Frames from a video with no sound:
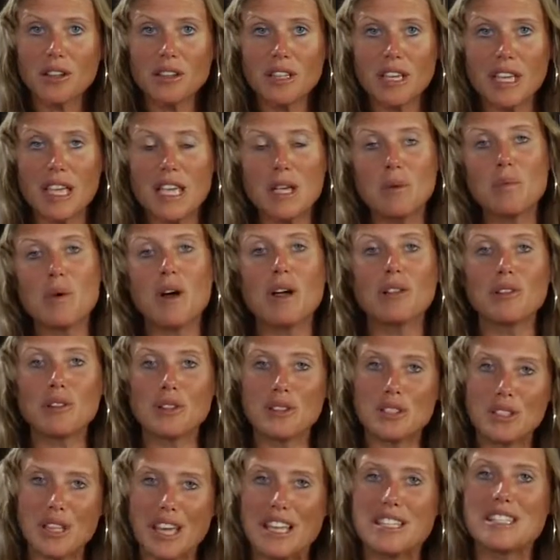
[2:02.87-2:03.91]
on the quinoa. It
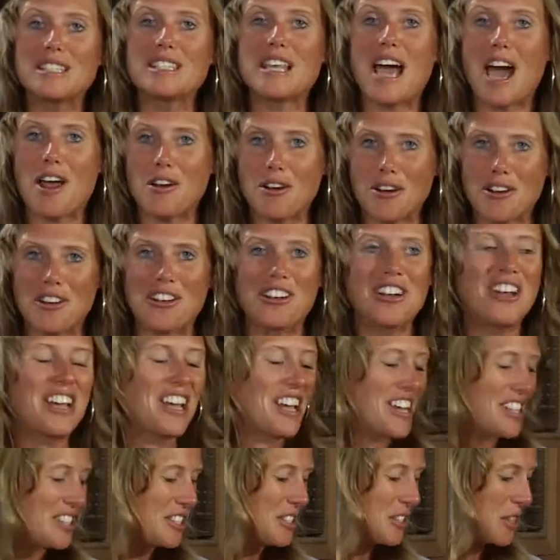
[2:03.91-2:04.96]
looks like Saturn.
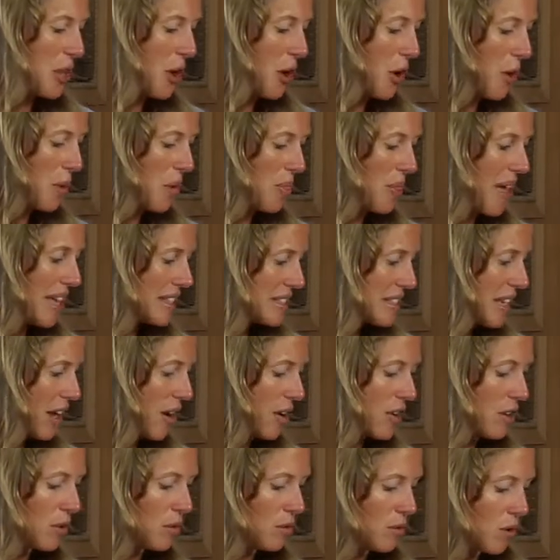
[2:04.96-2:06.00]
So that's
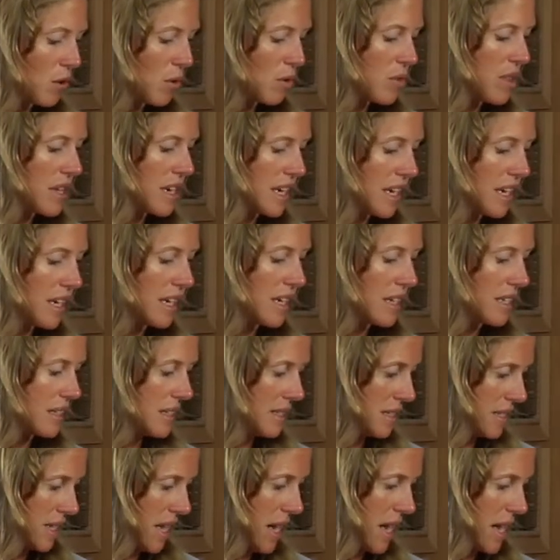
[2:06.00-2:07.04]
how you'll know that it
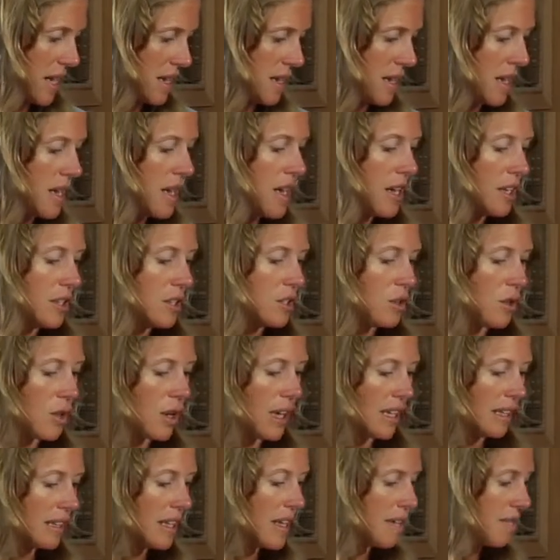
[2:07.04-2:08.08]
is done. So you
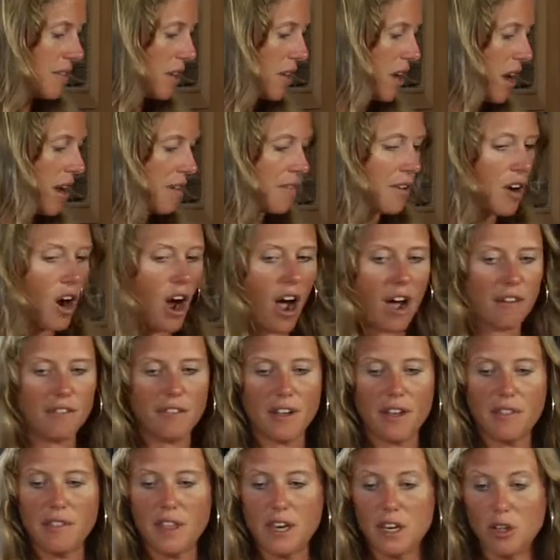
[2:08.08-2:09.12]
can leave the cover off,
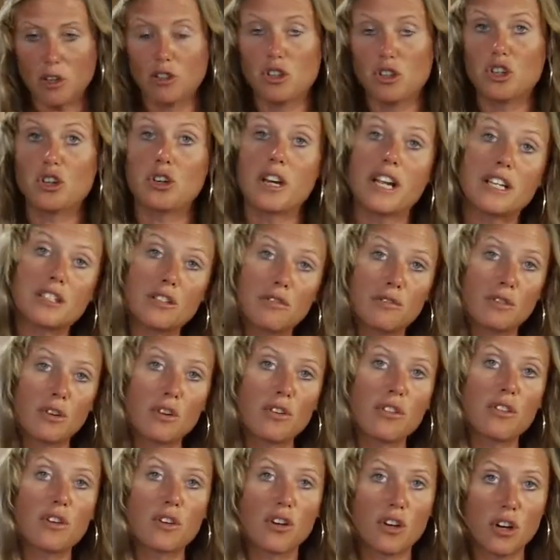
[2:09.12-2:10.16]
and then you'll
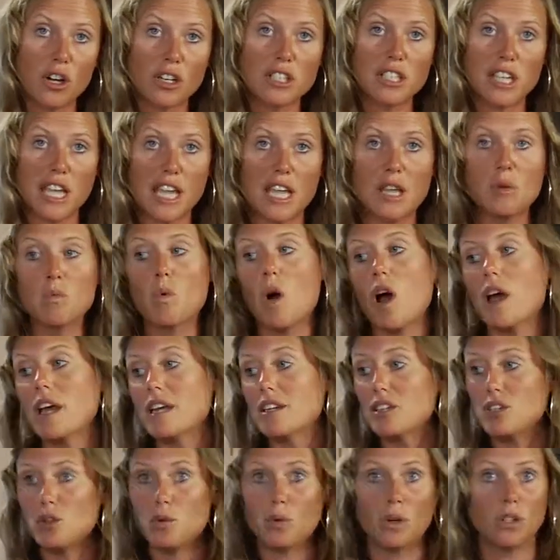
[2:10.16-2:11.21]
transfer the cooked quinoa
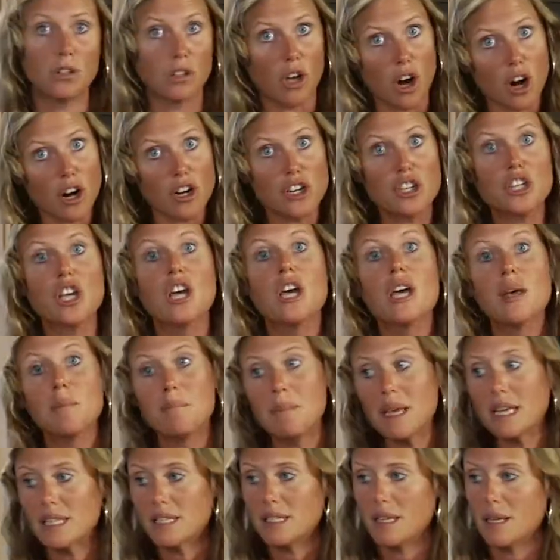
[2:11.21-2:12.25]
into a large
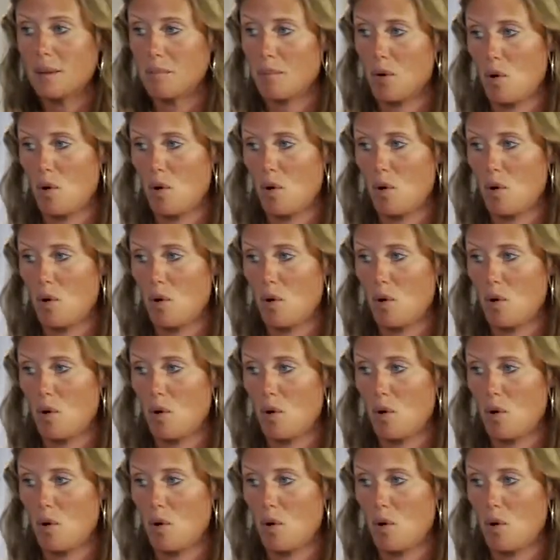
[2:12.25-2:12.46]
mixing